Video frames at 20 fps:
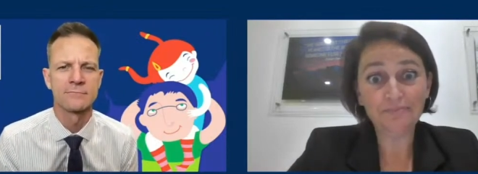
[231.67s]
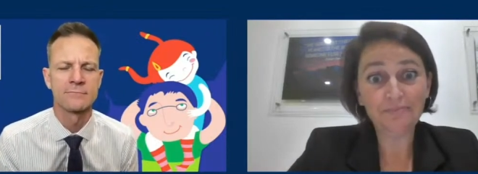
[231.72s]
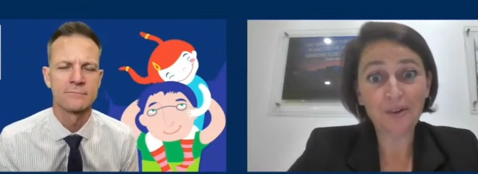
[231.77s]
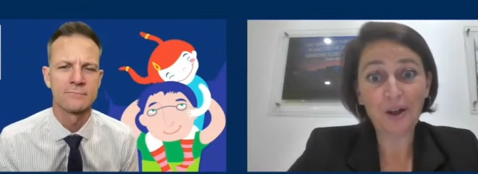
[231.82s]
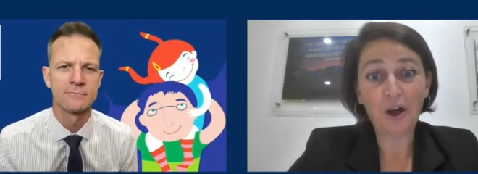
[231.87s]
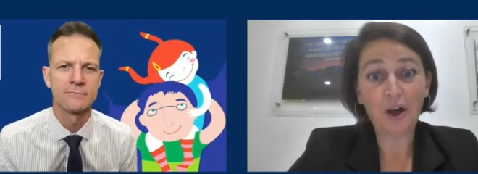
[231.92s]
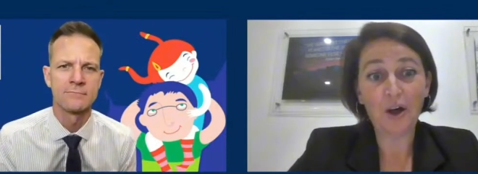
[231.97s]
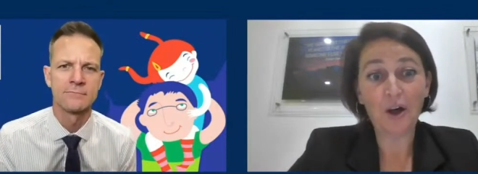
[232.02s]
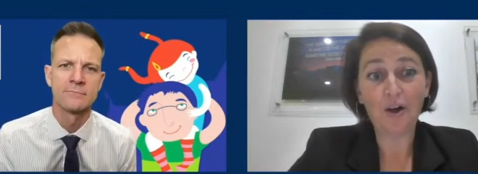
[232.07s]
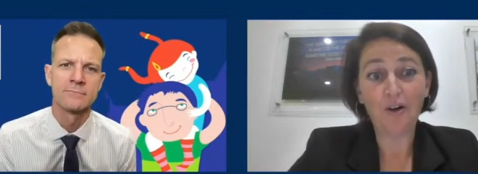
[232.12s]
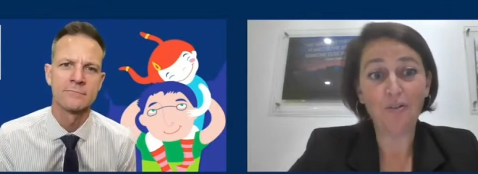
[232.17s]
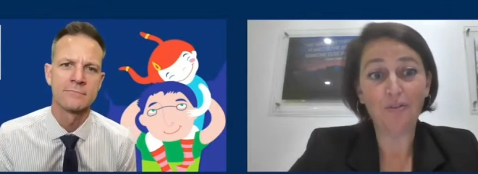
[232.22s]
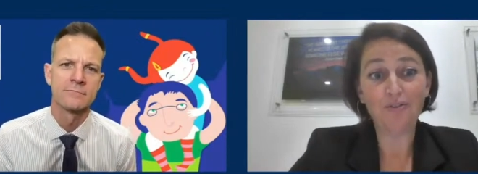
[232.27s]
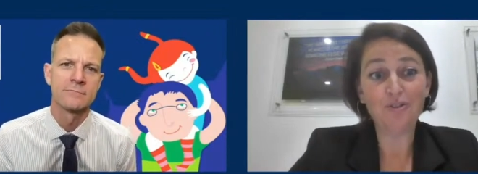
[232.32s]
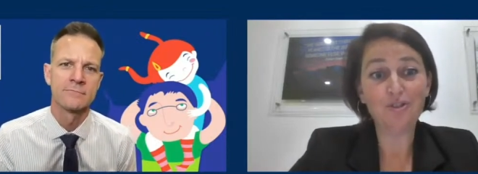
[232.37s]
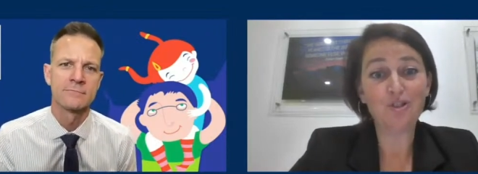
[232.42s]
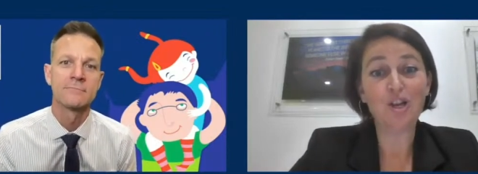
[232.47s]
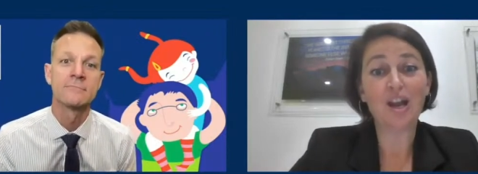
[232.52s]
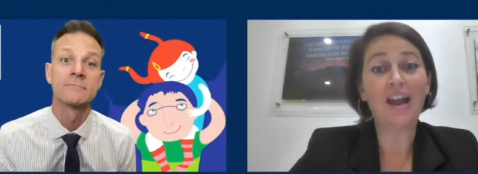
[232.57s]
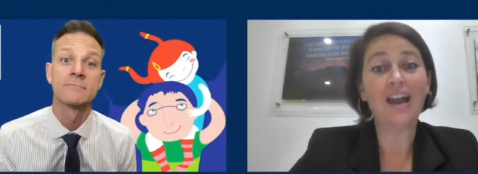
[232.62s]
Speaker 1: of
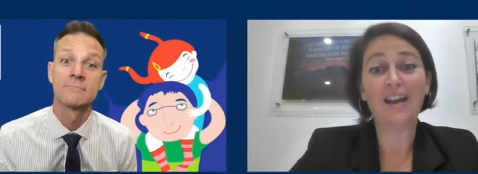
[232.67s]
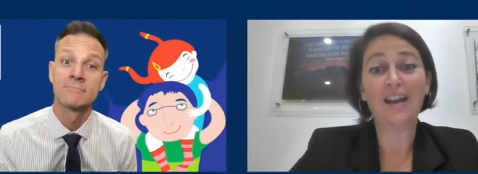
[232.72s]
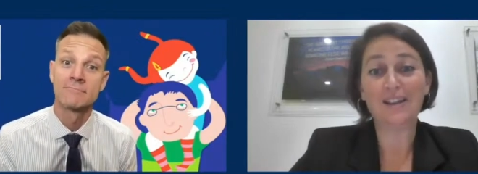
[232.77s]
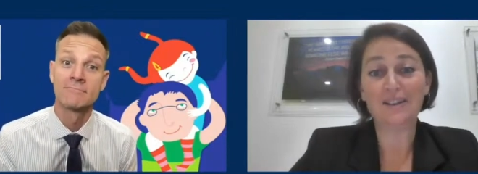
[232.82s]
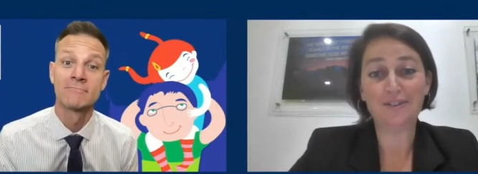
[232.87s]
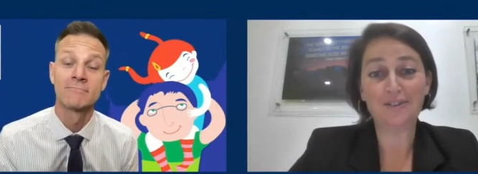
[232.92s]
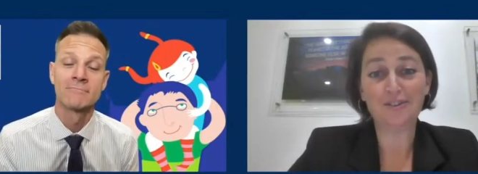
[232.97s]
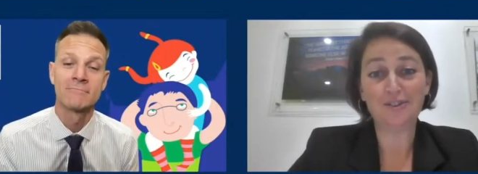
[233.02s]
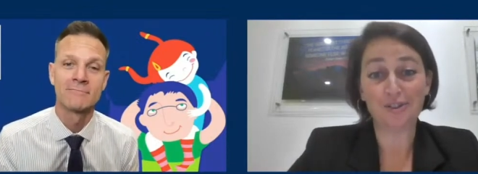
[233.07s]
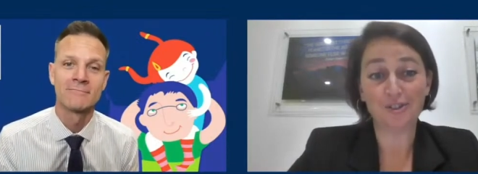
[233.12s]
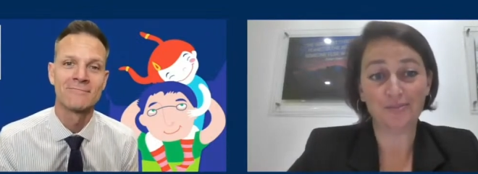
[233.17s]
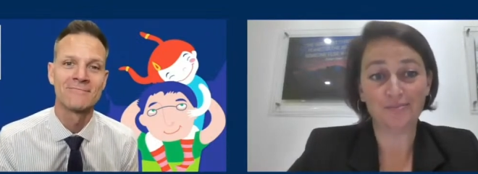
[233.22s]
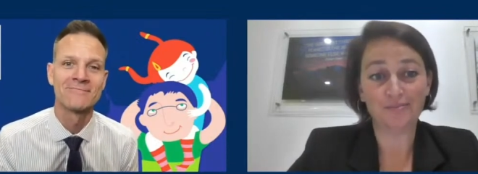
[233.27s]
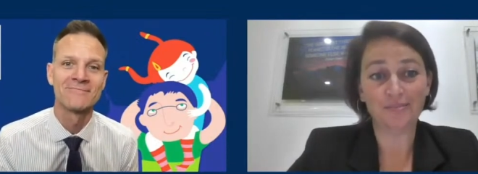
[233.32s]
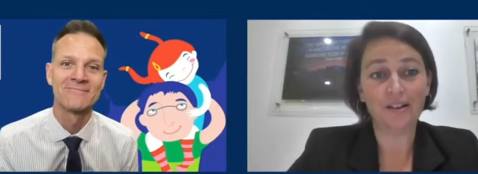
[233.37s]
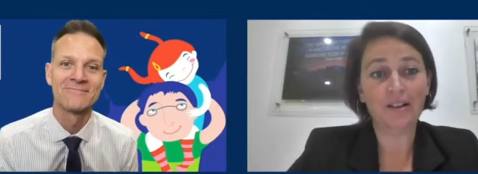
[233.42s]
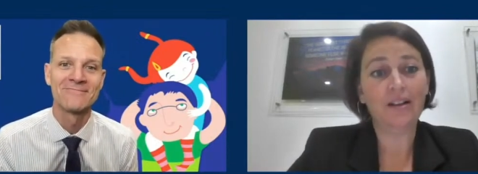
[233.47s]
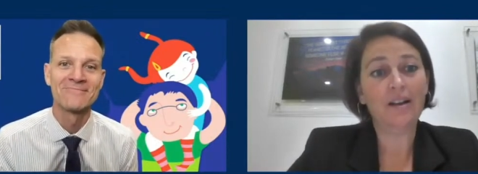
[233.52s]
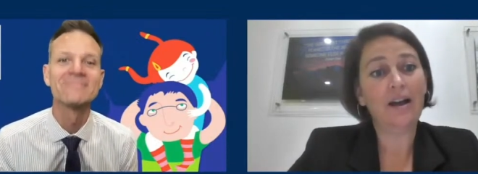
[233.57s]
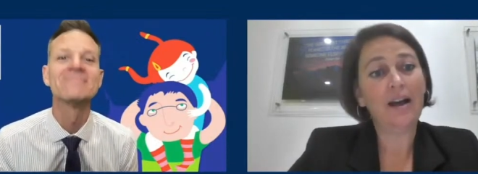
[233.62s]
change.
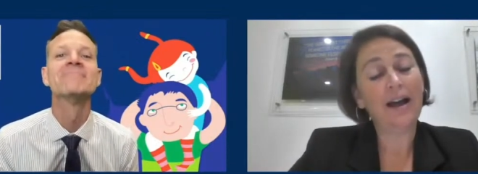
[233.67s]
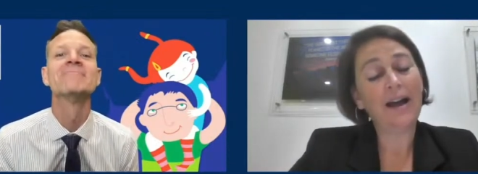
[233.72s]
Mm-hmm.